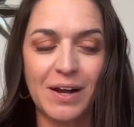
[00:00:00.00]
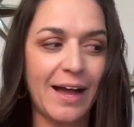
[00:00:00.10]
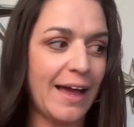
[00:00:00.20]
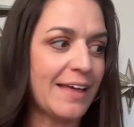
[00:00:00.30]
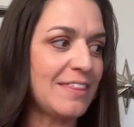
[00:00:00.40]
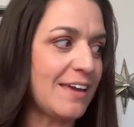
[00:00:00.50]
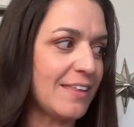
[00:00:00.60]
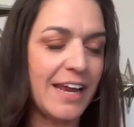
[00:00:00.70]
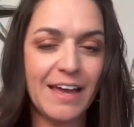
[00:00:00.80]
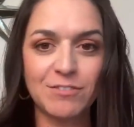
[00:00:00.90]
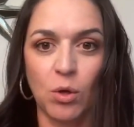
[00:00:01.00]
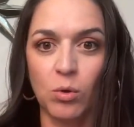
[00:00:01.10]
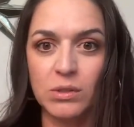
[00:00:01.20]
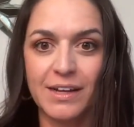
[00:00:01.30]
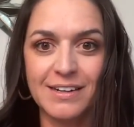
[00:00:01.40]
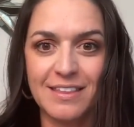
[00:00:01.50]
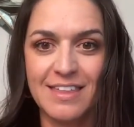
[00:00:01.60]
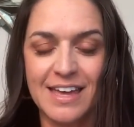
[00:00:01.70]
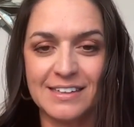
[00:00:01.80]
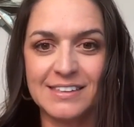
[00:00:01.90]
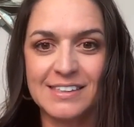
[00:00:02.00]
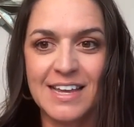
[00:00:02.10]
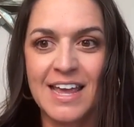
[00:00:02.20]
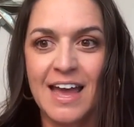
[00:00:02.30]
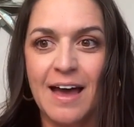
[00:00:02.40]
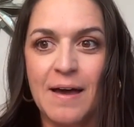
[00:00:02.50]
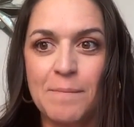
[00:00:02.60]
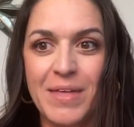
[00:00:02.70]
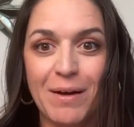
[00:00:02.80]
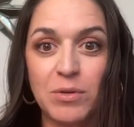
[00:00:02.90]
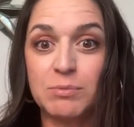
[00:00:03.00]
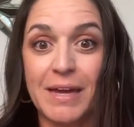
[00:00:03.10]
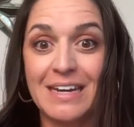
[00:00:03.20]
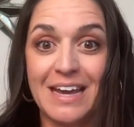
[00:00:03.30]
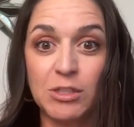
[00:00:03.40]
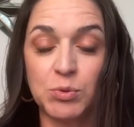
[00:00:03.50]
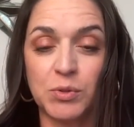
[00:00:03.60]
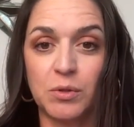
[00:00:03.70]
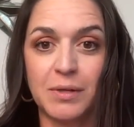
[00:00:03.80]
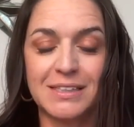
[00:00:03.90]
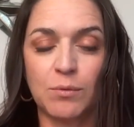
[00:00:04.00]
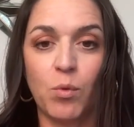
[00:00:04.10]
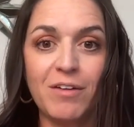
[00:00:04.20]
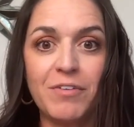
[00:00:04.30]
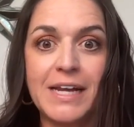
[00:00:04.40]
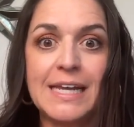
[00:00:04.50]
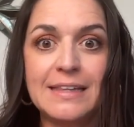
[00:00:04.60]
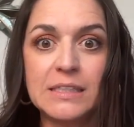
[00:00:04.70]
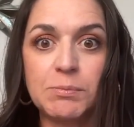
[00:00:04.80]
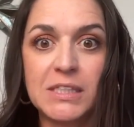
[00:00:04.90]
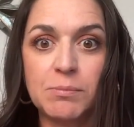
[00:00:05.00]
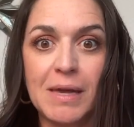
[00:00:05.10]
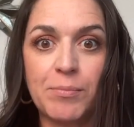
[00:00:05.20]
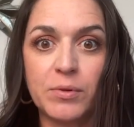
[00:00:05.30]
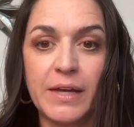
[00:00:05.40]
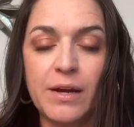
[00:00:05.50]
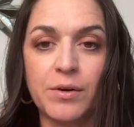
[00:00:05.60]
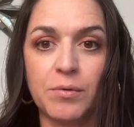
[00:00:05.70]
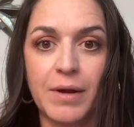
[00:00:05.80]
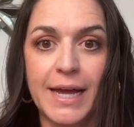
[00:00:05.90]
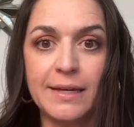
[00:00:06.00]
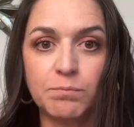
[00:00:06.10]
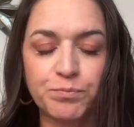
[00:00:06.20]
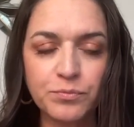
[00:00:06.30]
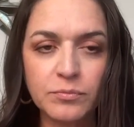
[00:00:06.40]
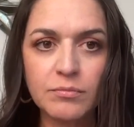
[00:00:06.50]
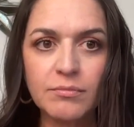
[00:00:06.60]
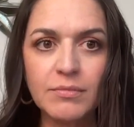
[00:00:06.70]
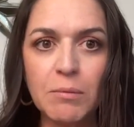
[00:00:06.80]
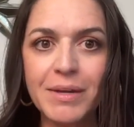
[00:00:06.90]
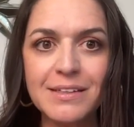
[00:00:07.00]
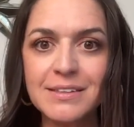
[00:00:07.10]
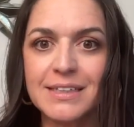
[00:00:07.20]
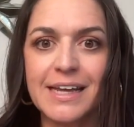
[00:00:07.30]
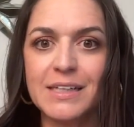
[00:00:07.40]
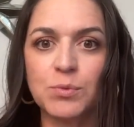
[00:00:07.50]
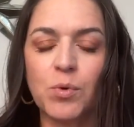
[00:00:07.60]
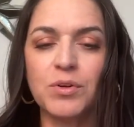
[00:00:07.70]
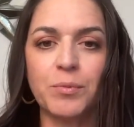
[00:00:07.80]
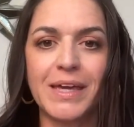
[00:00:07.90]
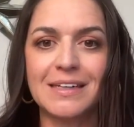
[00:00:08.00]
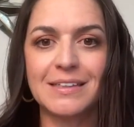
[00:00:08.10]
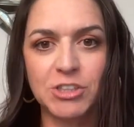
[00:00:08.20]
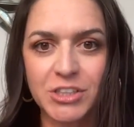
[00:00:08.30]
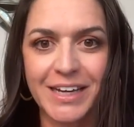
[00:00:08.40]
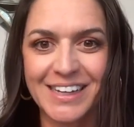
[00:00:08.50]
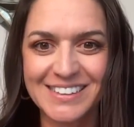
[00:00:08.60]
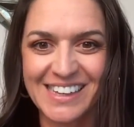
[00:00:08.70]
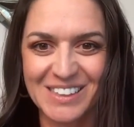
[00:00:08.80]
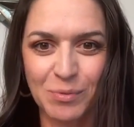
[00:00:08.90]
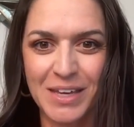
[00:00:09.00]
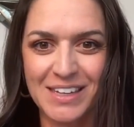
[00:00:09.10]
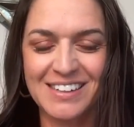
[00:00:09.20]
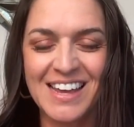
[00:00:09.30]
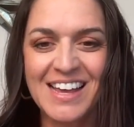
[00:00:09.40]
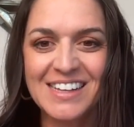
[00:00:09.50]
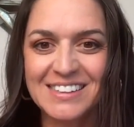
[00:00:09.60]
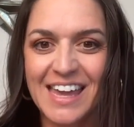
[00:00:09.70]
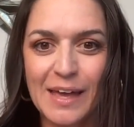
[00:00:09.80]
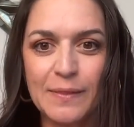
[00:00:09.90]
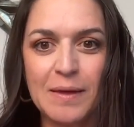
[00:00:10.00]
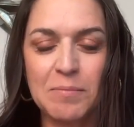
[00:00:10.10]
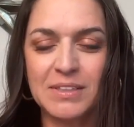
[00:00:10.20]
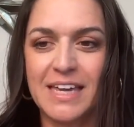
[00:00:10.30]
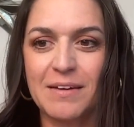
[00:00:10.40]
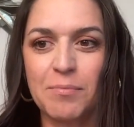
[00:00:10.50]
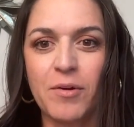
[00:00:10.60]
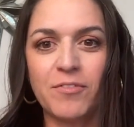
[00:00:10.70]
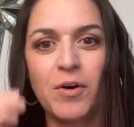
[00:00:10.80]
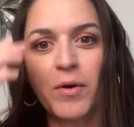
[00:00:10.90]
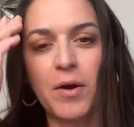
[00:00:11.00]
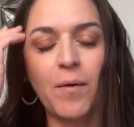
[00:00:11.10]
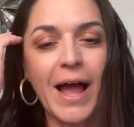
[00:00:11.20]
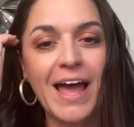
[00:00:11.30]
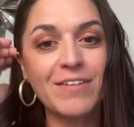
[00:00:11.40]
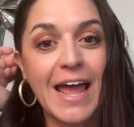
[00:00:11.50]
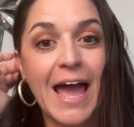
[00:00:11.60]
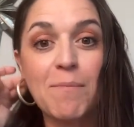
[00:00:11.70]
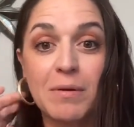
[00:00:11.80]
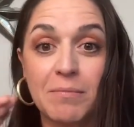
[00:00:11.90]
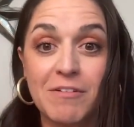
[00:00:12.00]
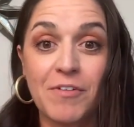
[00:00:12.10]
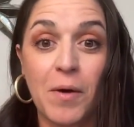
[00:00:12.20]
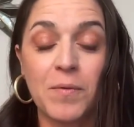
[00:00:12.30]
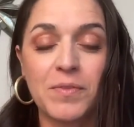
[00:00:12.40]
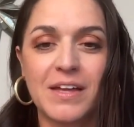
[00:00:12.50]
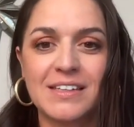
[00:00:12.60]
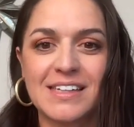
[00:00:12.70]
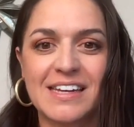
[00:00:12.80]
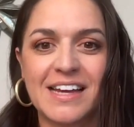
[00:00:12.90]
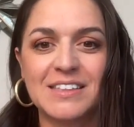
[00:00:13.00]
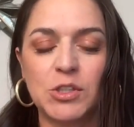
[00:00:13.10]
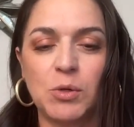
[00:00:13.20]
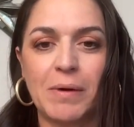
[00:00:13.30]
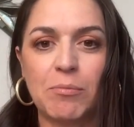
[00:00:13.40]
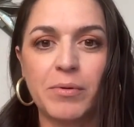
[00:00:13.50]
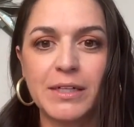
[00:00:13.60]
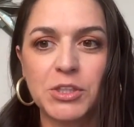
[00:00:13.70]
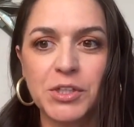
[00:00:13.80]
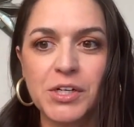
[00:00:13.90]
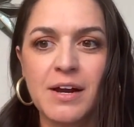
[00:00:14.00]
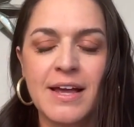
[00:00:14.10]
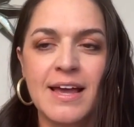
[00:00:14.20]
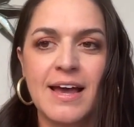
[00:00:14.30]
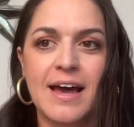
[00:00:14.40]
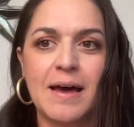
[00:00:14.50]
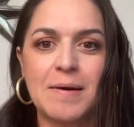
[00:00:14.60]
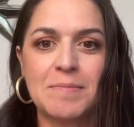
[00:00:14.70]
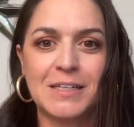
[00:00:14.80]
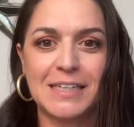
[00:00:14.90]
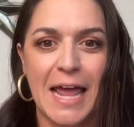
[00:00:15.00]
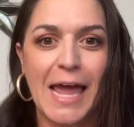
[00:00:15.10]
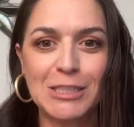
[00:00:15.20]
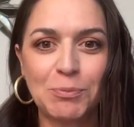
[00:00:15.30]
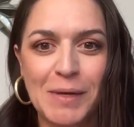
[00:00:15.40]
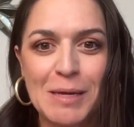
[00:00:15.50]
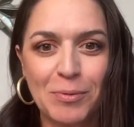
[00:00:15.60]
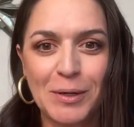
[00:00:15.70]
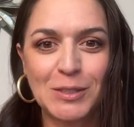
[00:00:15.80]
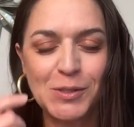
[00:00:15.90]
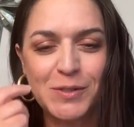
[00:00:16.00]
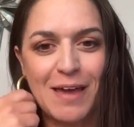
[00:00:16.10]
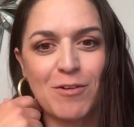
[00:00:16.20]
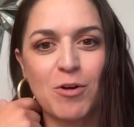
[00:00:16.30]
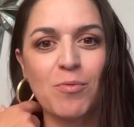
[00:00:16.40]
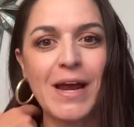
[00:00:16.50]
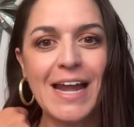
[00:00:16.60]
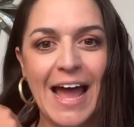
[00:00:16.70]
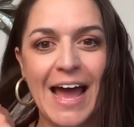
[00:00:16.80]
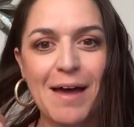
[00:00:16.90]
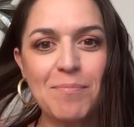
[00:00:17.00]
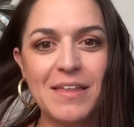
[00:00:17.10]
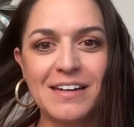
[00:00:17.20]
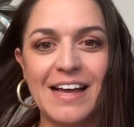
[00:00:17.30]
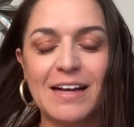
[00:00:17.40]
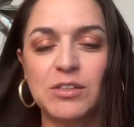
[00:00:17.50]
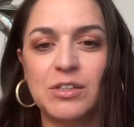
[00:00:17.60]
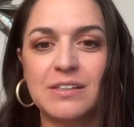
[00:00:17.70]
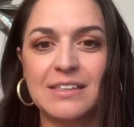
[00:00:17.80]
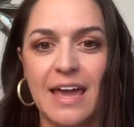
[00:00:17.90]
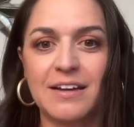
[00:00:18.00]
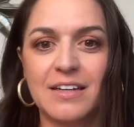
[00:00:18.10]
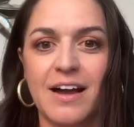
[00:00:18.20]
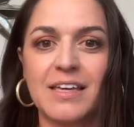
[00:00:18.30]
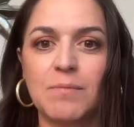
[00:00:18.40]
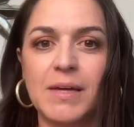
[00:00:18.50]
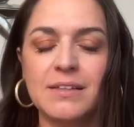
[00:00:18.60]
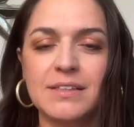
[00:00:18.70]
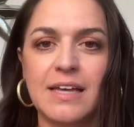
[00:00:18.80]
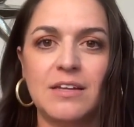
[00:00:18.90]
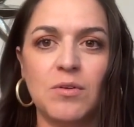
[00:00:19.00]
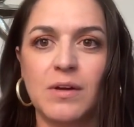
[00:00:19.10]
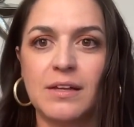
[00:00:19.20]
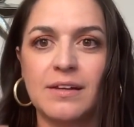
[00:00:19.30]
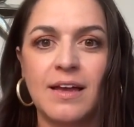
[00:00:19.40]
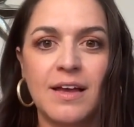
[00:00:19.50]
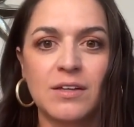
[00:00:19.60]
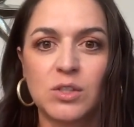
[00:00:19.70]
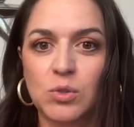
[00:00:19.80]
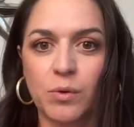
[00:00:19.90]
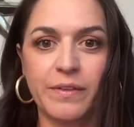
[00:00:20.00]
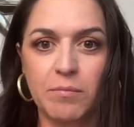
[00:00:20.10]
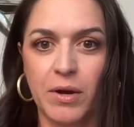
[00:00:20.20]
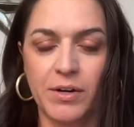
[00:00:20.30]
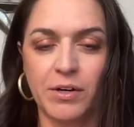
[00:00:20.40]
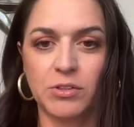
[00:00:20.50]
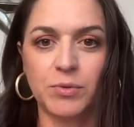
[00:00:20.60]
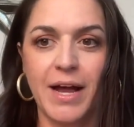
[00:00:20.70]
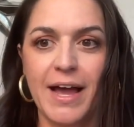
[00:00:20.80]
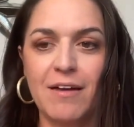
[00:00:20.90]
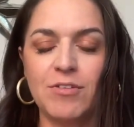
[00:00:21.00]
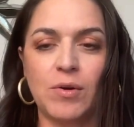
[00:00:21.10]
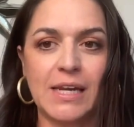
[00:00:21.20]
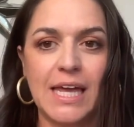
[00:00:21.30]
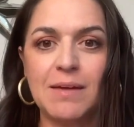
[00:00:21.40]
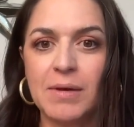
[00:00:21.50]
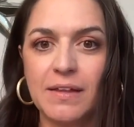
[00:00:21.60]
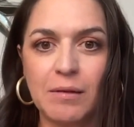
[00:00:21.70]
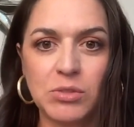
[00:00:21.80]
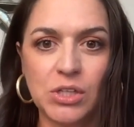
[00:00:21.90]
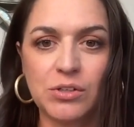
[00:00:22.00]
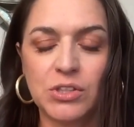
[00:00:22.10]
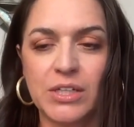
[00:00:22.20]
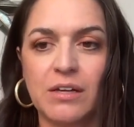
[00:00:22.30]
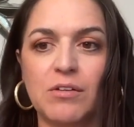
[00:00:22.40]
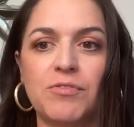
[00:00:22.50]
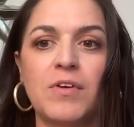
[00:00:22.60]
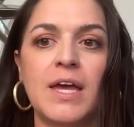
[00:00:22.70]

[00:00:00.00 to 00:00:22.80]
I think that I have to hold on to things. That was my natural, because what if I need this piece of paper later, right? But in today's world, we can digitize things. We can scan them, take a photo. I have an app on my phone that is connected to my printer. That's an HP printer. They have a great app that allows you to scan documents, and you can store them on your drive. You can email them to yourself.